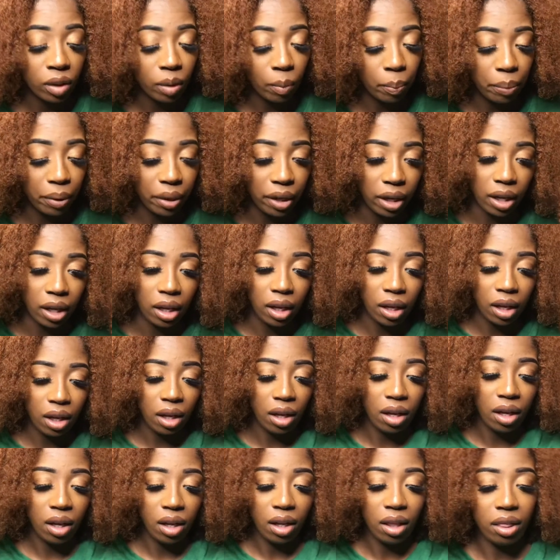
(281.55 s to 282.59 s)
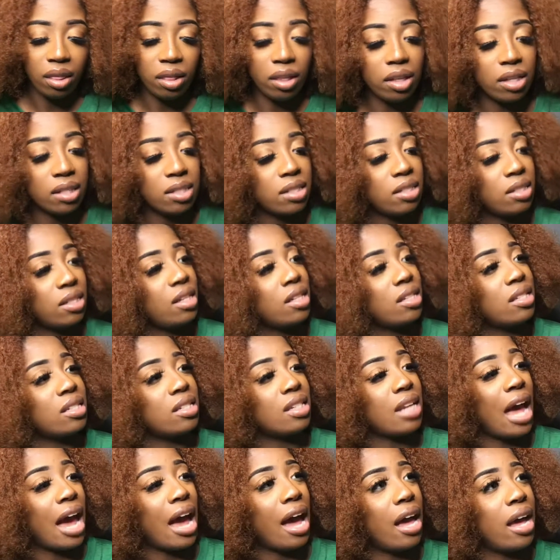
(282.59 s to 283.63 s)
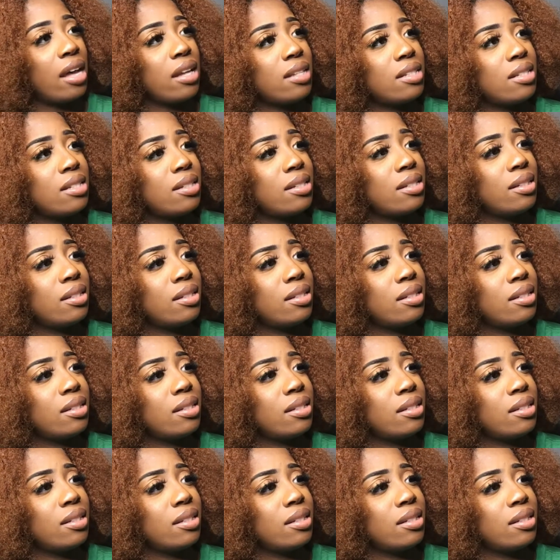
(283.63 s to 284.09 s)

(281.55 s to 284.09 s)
but this is not